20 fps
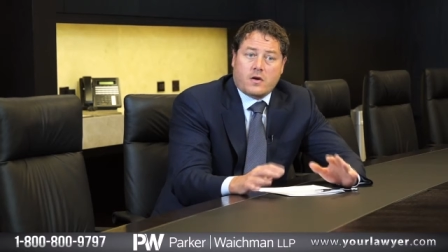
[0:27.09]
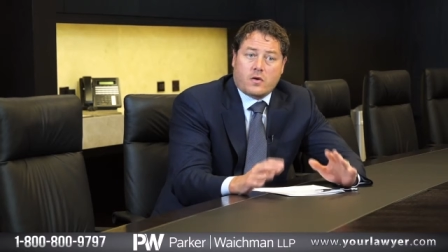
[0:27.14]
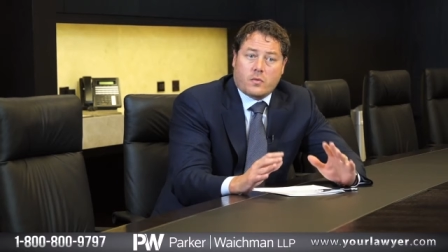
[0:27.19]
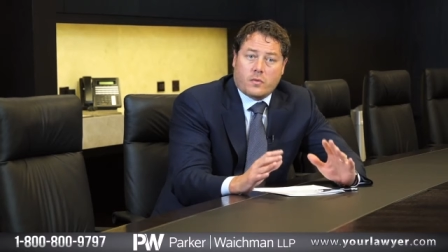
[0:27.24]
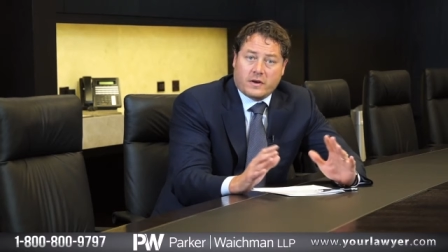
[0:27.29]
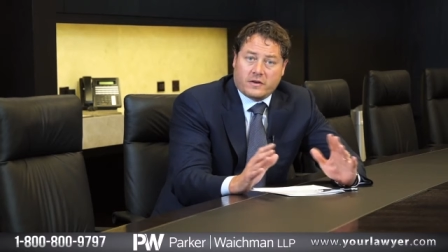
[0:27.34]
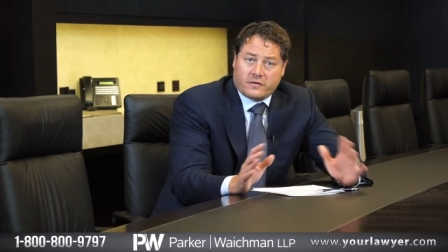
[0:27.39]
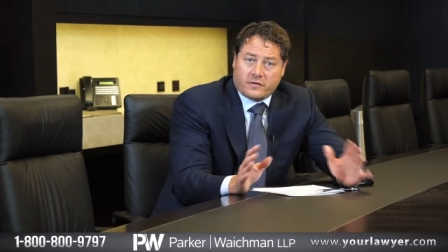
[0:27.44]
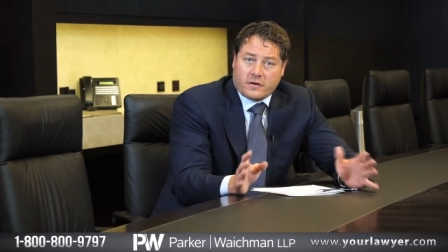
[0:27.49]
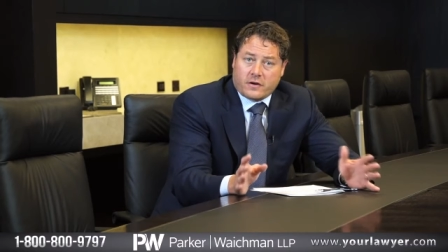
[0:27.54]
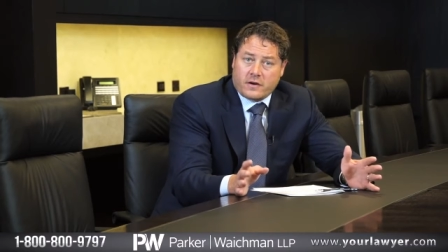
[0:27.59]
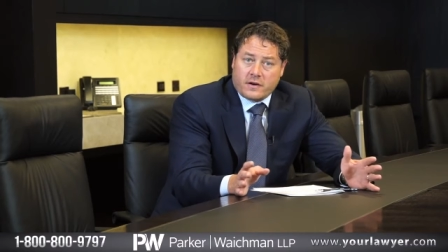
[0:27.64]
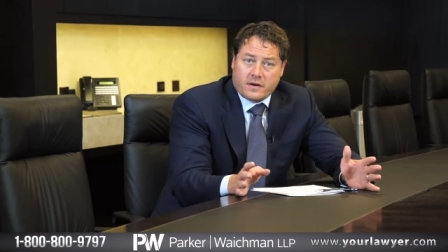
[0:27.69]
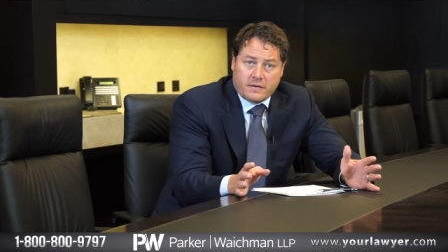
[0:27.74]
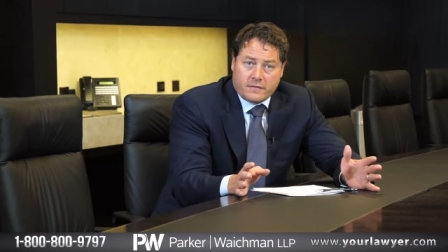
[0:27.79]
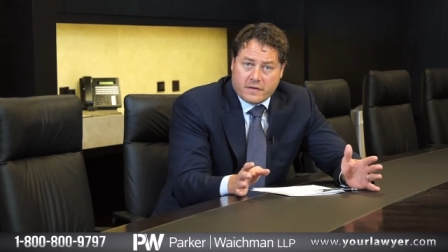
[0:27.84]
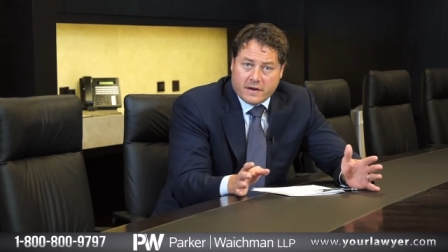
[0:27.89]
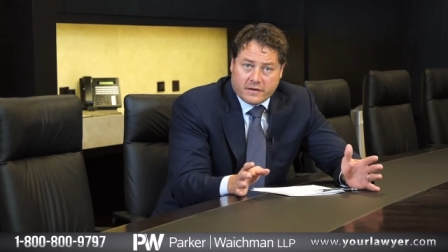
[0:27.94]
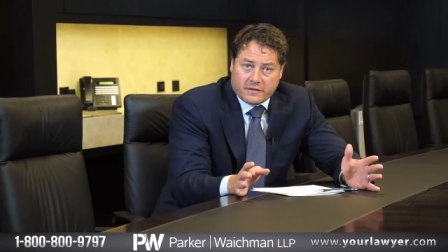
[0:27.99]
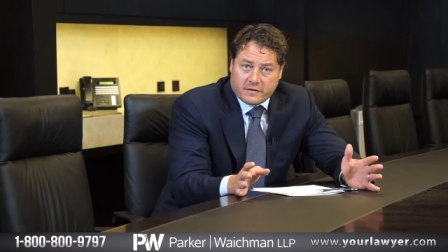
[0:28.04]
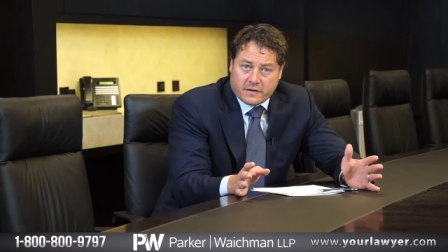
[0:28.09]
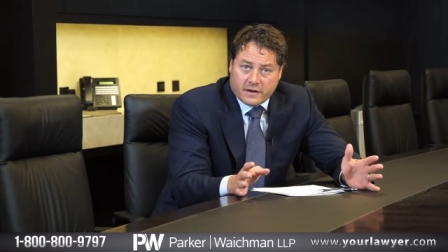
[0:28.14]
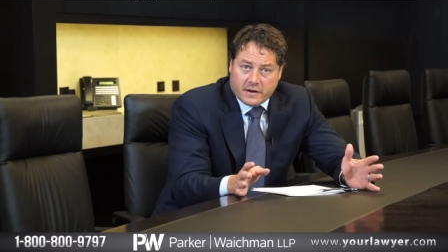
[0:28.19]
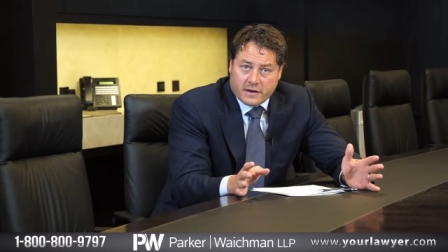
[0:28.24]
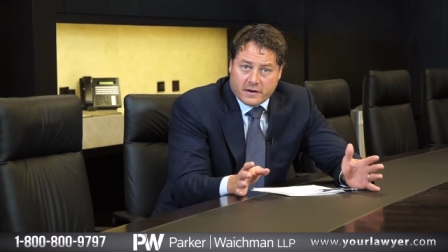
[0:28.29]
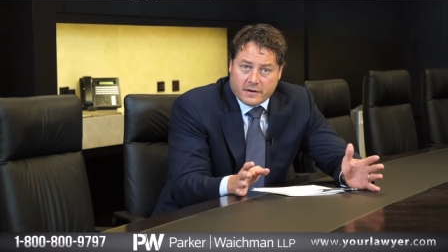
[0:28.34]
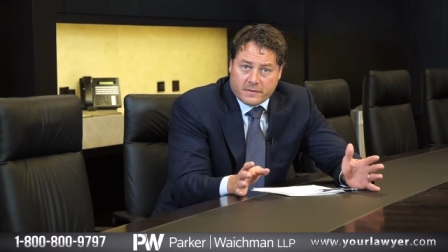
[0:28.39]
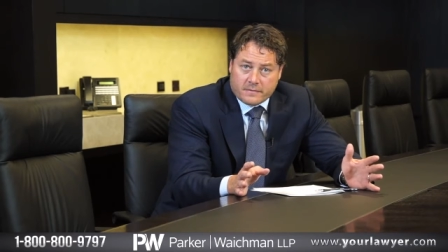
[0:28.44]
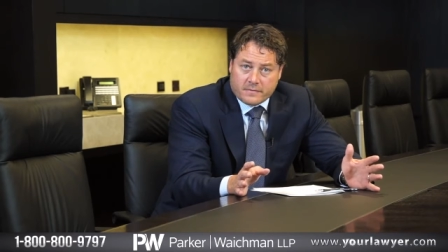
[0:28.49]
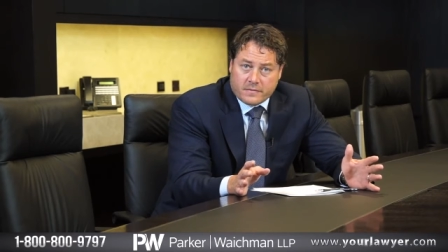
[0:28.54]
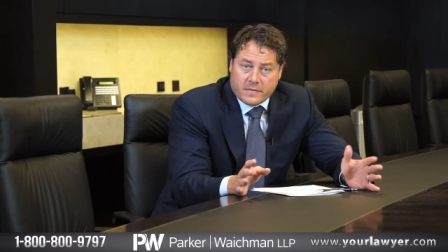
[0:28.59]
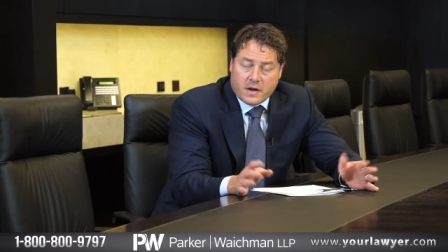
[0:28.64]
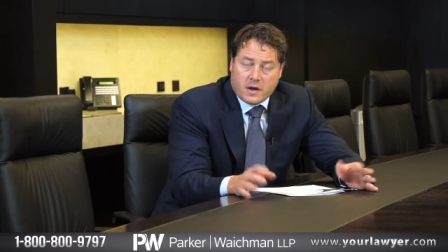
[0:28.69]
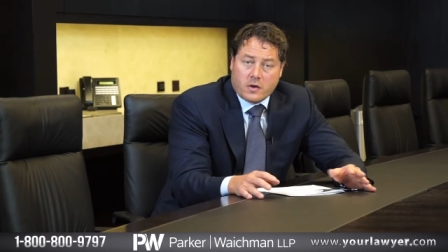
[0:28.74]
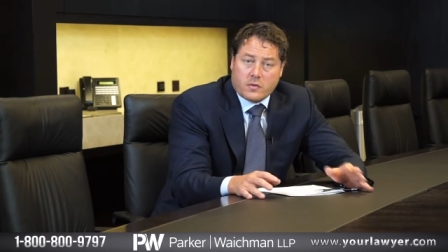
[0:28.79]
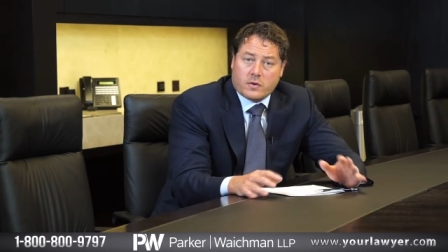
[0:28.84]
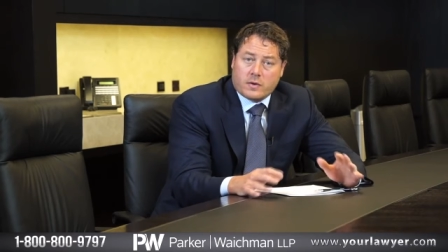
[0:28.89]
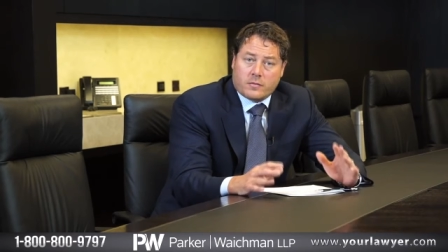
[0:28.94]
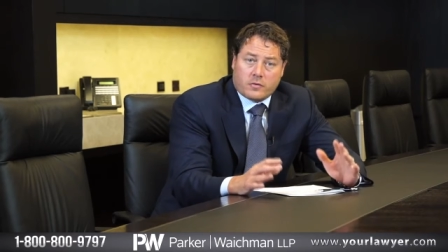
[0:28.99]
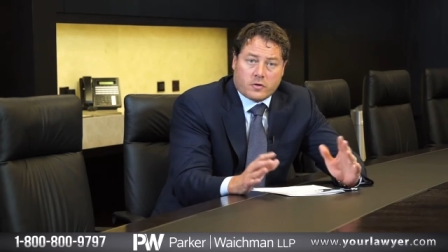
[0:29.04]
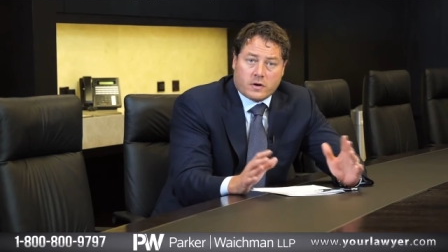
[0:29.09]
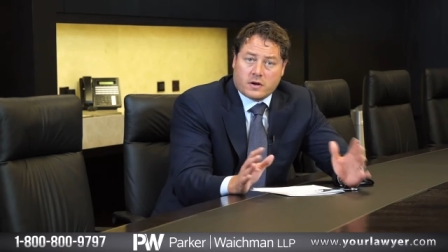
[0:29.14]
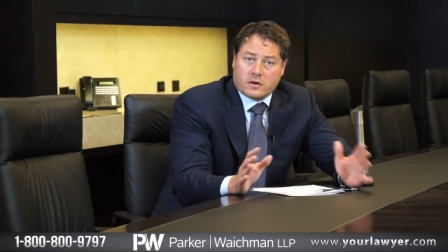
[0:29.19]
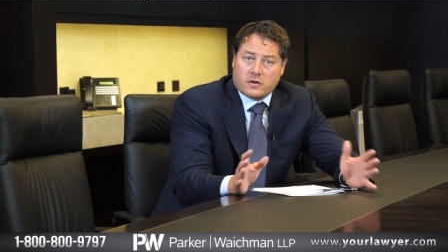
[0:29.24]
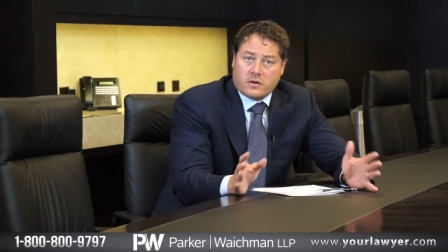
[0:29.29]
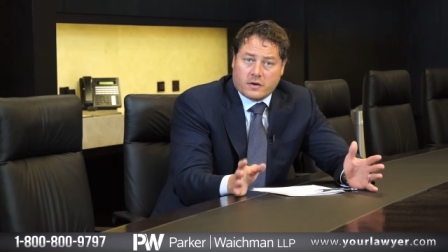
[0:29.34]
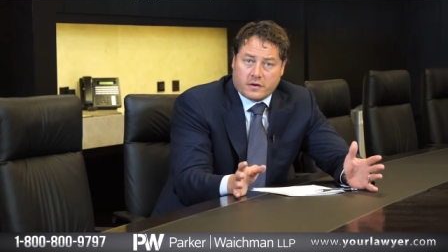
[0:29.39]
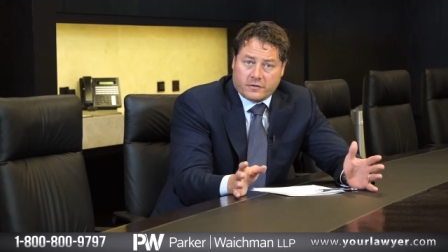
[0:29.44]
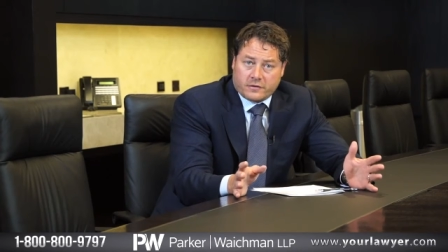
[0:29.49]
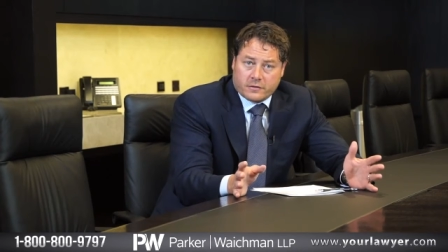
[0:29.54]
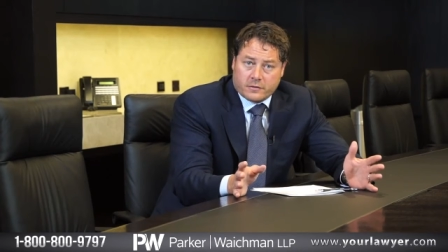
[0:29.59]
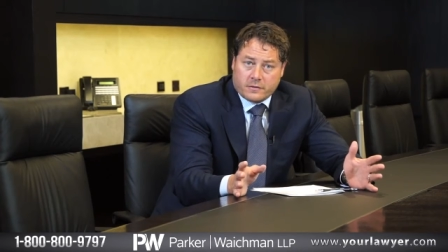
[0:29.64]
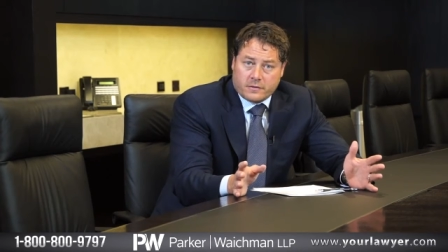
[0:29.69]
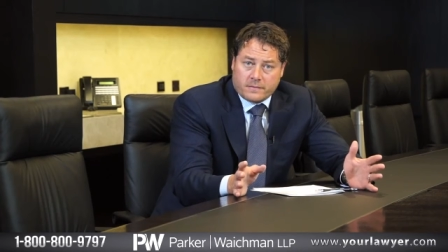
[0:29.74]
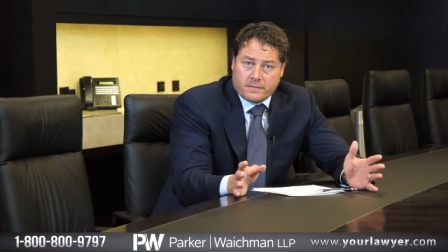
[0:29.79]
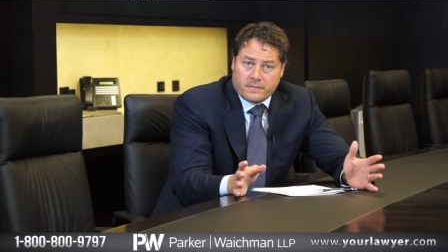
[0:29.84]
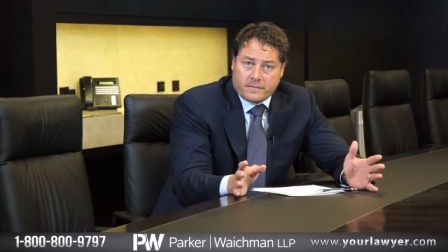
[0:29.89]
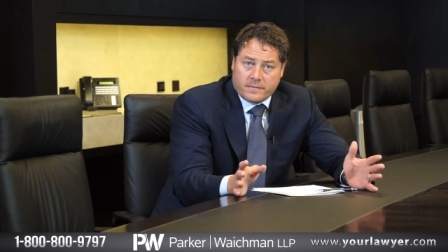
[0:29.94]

We started investigating. We brought a lawsuit.